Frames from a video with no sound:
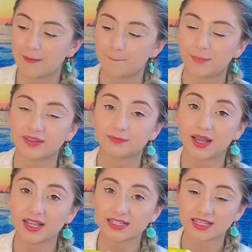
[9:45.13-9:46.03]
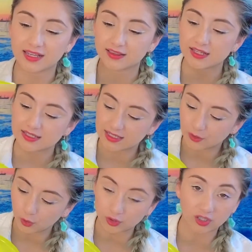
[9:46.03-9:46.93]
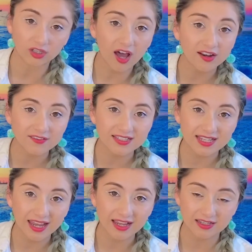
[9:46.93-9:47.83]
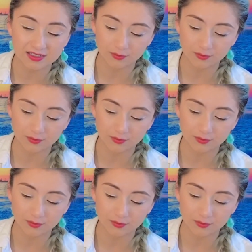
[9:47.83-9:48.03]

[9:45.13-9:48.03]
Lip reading: But buckets like this can hold a lot of sand